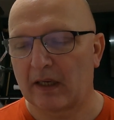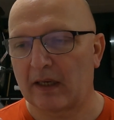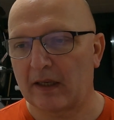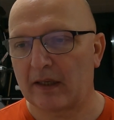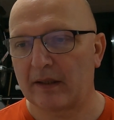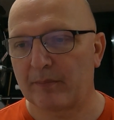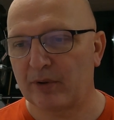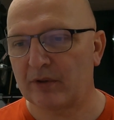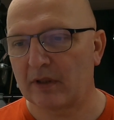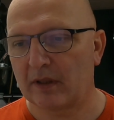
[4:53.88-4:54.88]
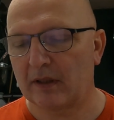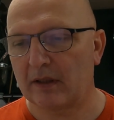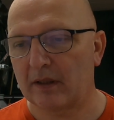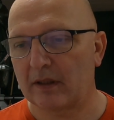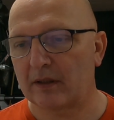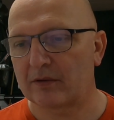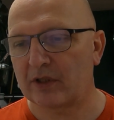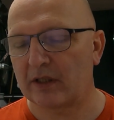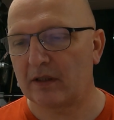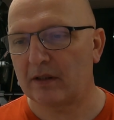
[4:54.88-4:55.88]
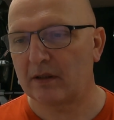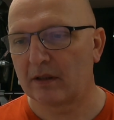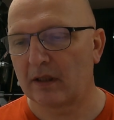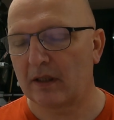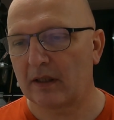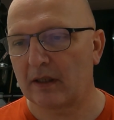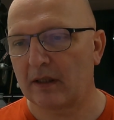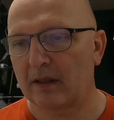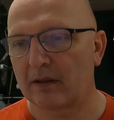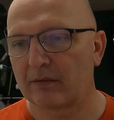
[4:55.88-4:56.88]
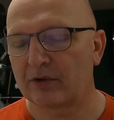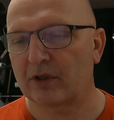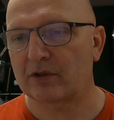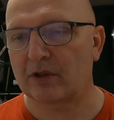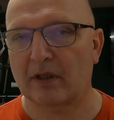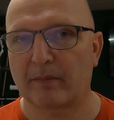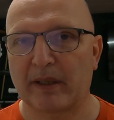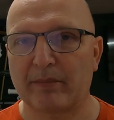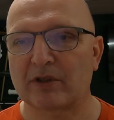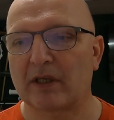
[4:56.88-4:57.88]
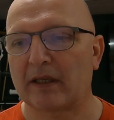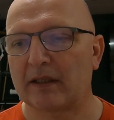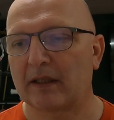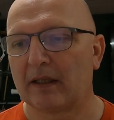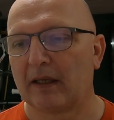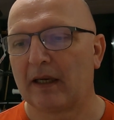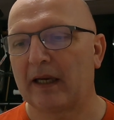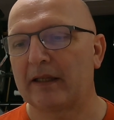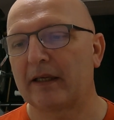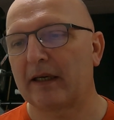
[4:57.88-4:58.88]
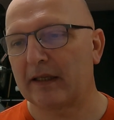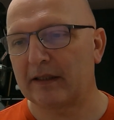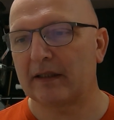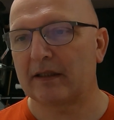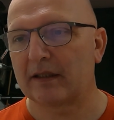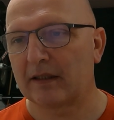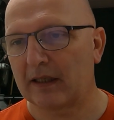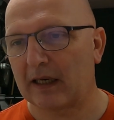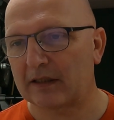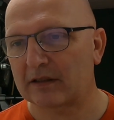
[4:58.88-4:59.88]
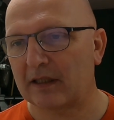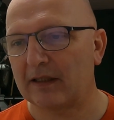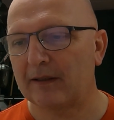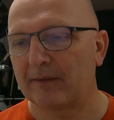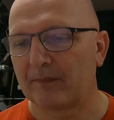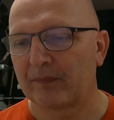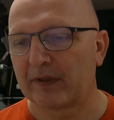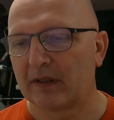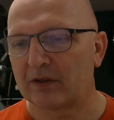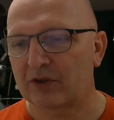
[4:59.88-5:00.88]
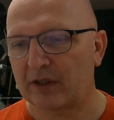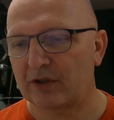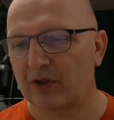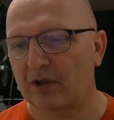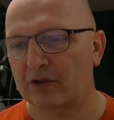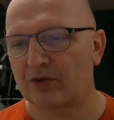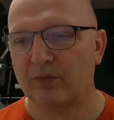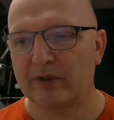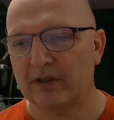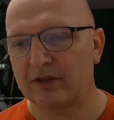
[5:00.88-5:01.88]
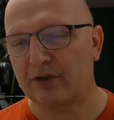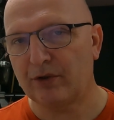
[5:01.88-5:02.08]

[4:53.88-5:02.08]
I put 10 shots on a paper target, and then I did lastly 10 shots with this